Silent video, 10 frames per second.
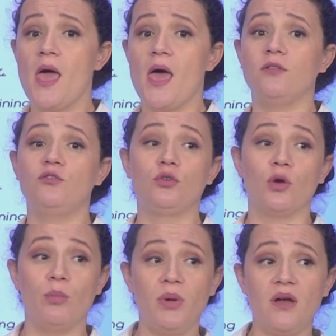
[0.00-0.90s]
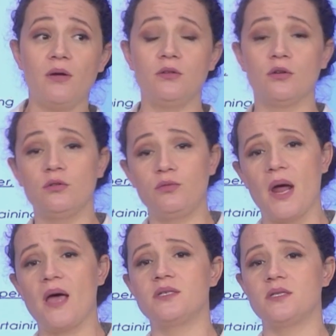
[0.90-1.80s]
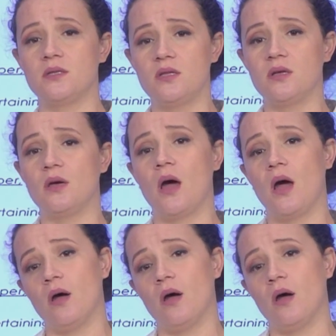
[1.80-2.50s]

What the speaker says: and to compare and contrast the